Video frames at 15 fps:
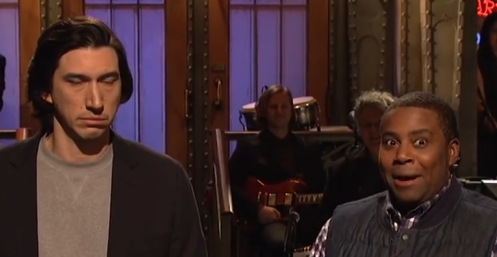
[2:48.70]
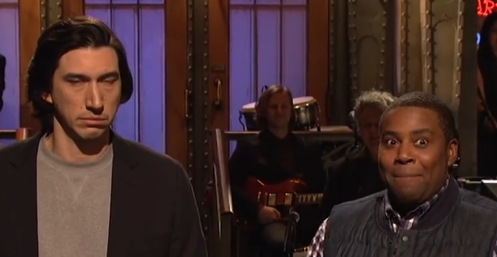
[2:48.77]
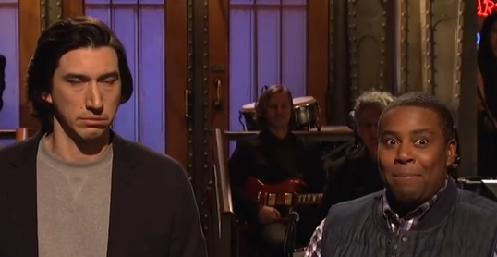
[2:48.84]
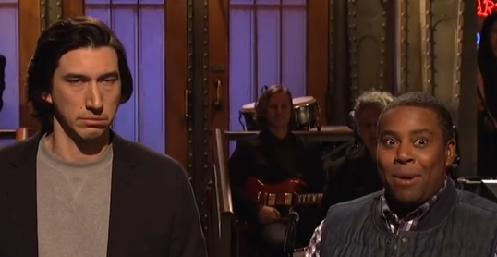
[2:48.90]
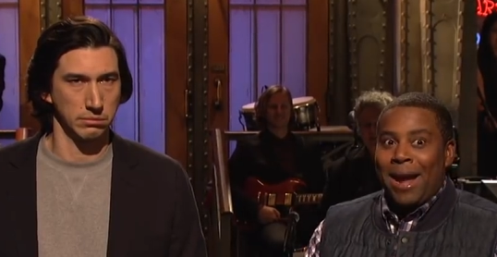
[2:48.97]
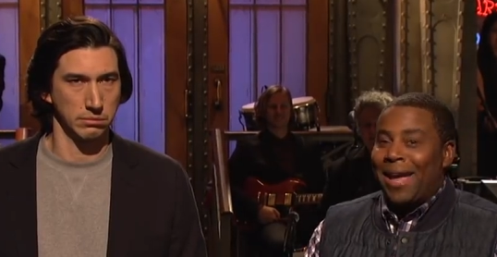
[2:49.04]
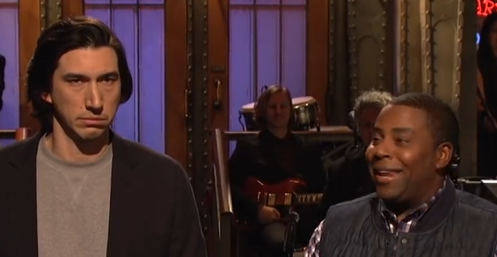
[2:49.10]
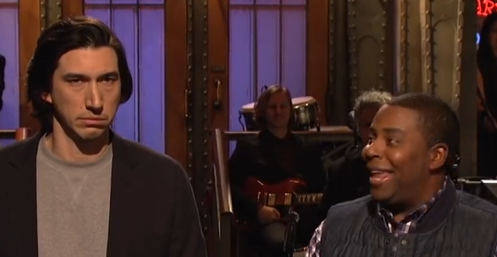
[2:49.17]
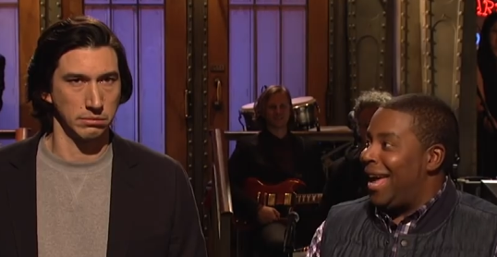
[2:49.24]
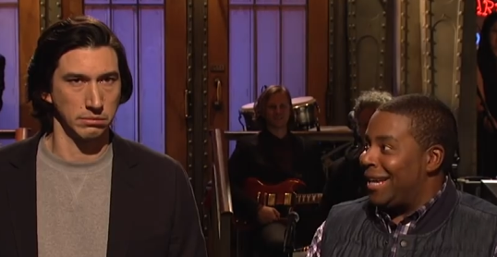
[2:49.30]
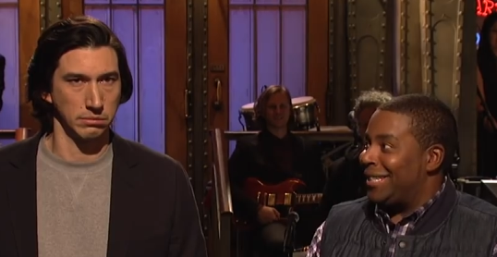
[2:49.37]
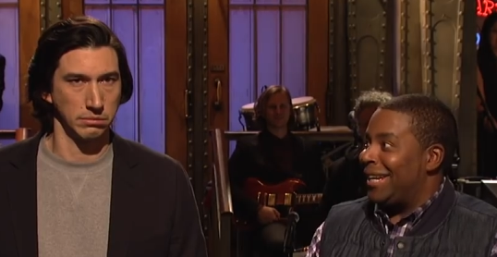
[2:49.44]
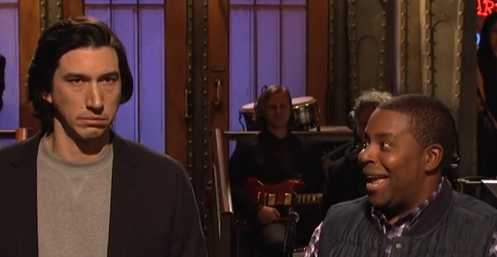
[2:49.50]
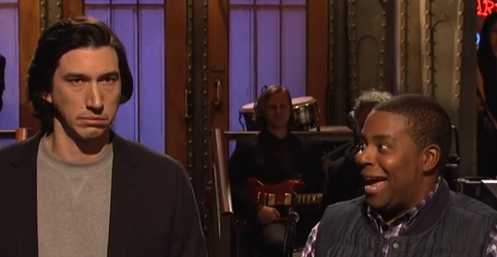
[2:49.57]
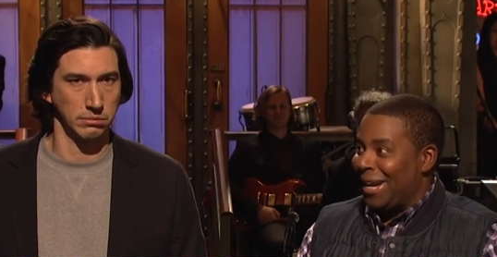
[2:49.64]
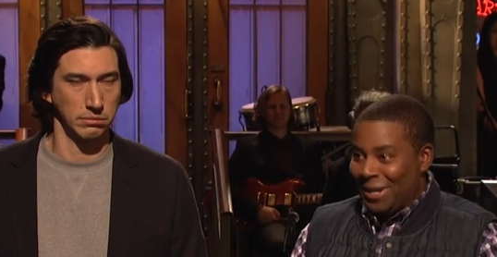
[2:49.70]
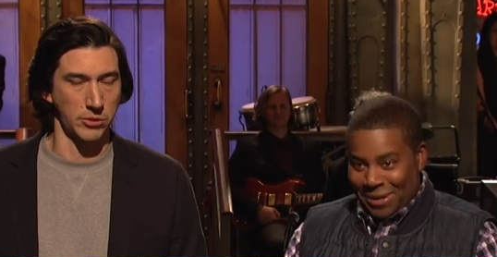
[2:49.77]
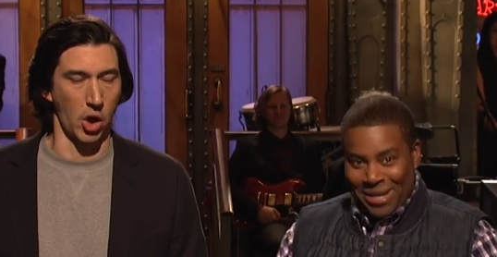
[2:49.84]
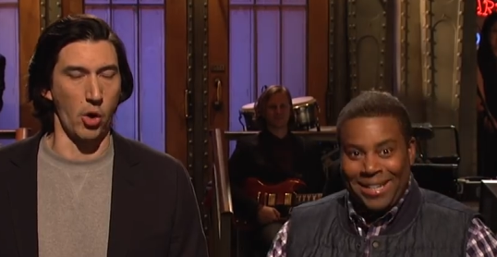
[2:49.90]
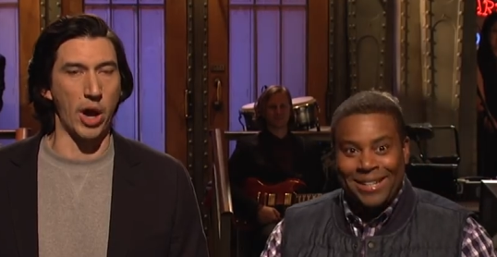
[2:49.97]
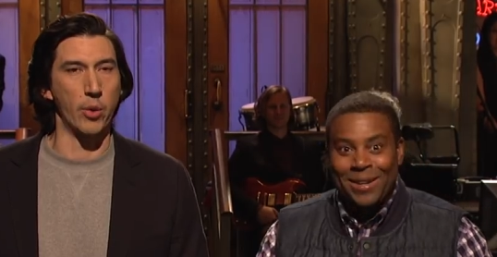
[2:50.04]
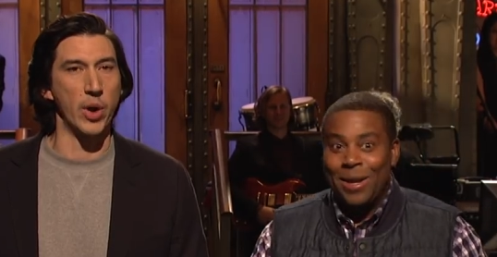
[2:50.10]
Speaker 1: Break a leg tonight. Oh, I
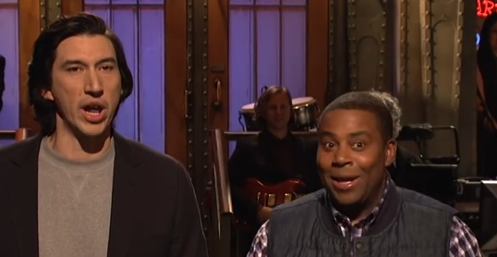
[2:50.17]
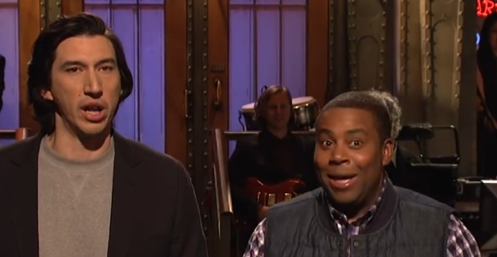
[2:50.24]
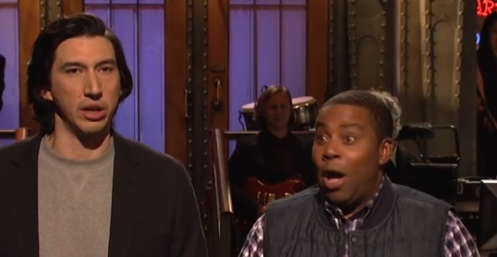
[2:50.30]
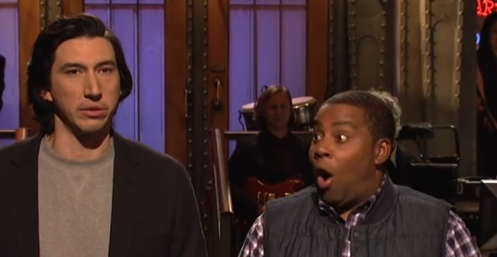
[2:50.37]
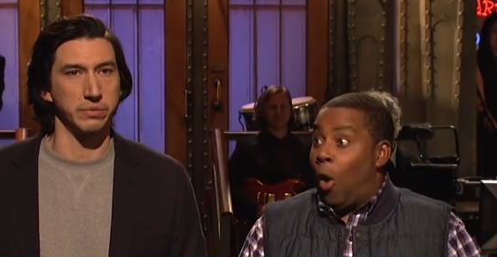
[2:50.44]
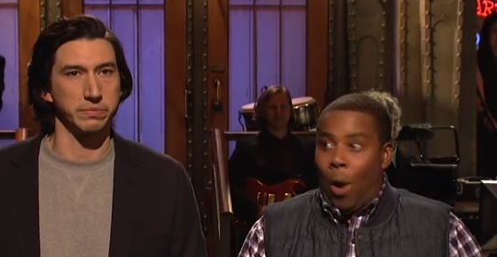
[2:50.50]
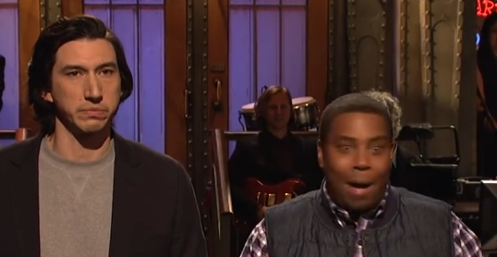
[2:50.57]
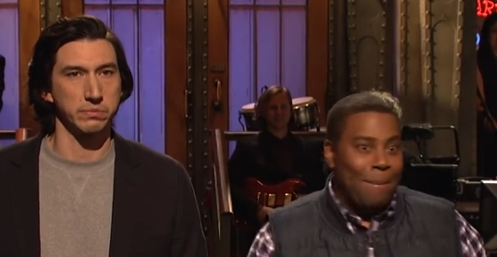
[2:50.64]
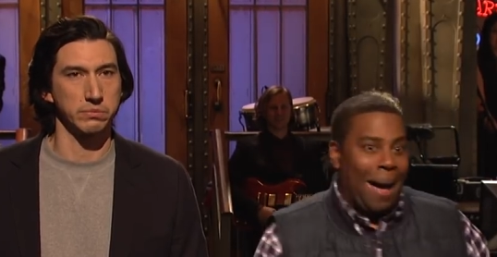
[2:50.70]
will. Oh, I'm